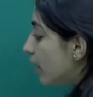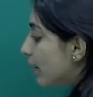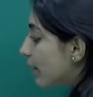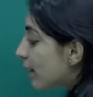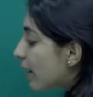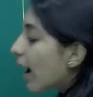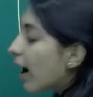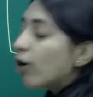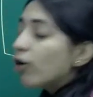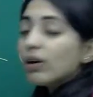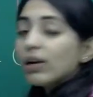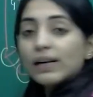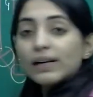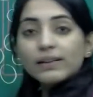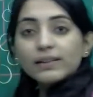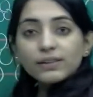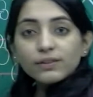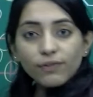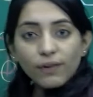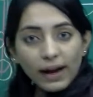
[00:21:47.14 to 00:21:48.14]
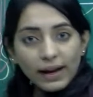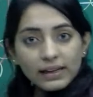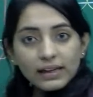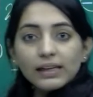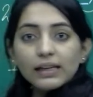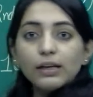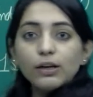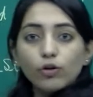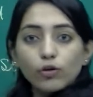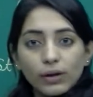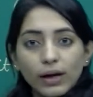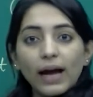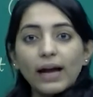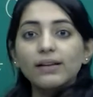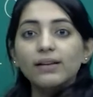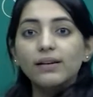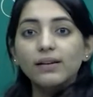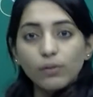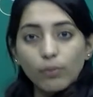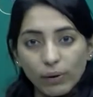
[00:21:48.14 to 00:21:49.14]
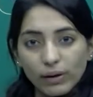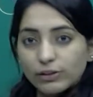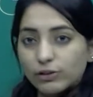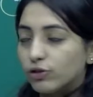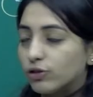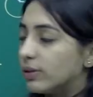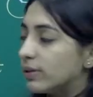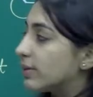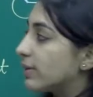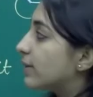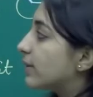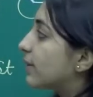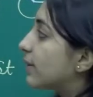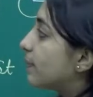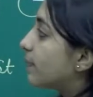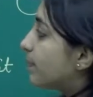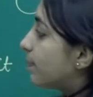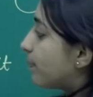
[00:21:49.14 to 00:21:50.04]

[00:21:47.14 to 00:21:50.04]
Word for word: Now let us finally look at the questions.